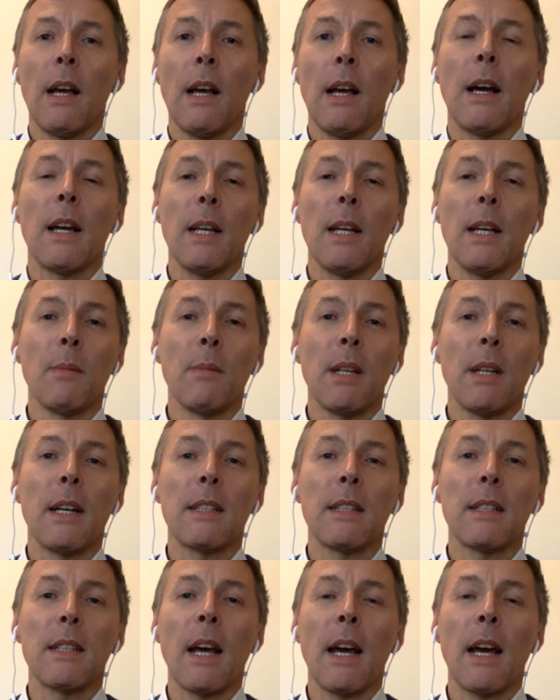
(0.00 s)
aimed
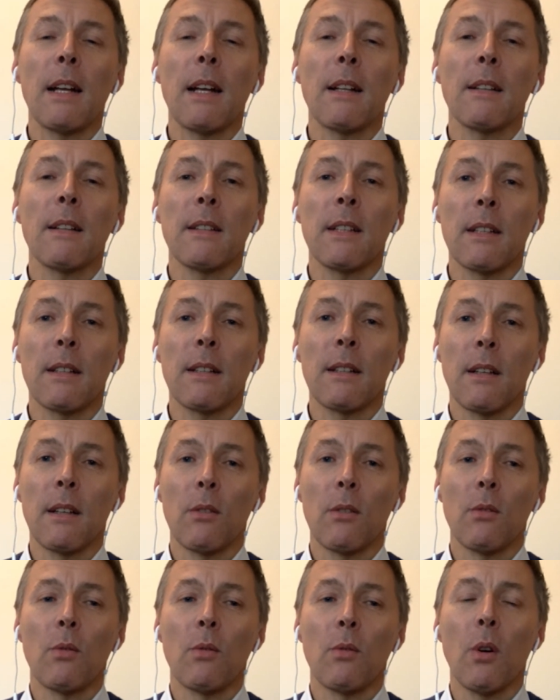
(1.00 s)
at enhancing
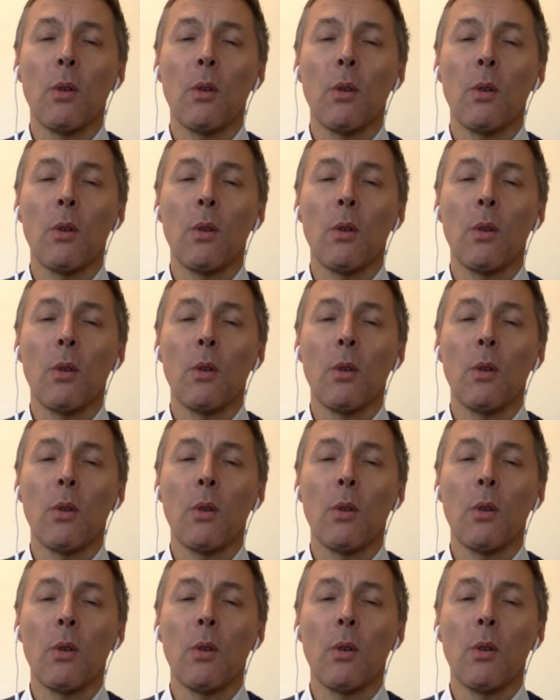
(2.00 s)
road
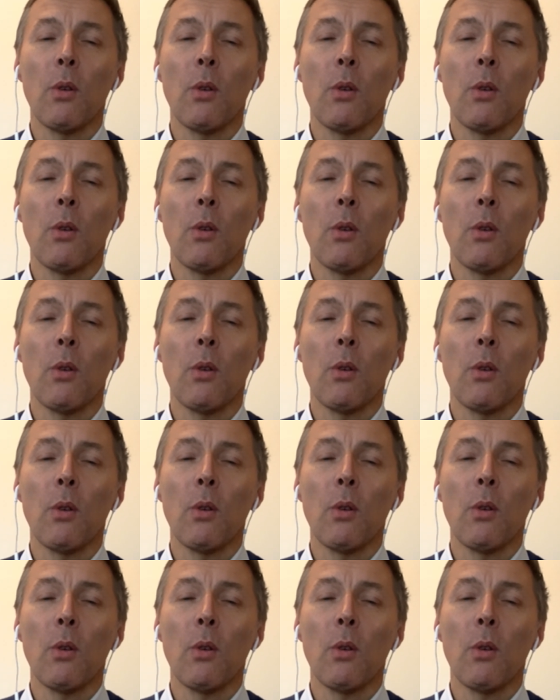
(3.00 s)
user safety